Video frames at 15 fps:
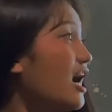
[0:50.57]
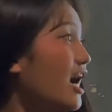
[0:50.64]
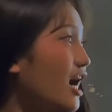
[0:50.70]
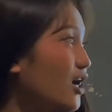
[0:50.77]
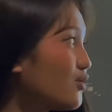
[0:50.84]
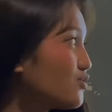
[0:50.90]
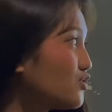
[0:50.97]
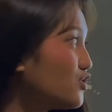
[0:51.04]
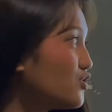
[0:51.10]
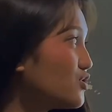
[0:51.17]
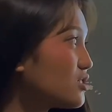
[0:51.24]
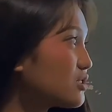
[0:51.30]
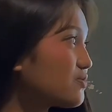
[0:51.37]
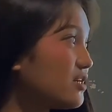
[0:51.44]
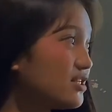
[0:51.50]
how to
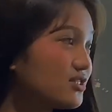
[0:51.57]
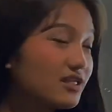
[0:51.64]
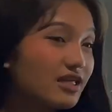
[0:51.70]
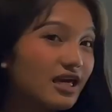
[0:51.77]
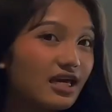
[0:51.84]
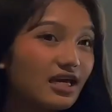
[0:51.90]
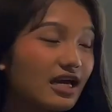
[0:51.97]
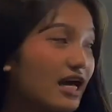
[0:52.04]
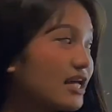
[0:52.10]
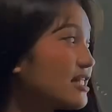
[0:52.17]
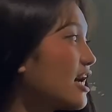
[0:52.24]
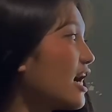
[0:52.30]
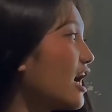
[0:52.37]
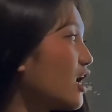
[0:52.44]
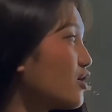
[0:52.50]
use reasoning, and
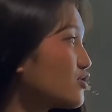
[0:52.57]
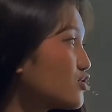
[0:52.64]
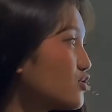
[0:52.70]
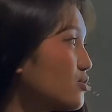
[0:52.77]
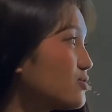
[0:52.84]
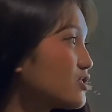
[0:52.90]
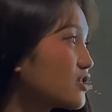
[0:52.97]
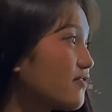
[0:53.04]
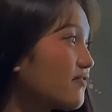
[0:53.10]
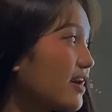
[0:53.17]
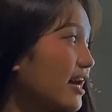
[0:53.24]
how to observe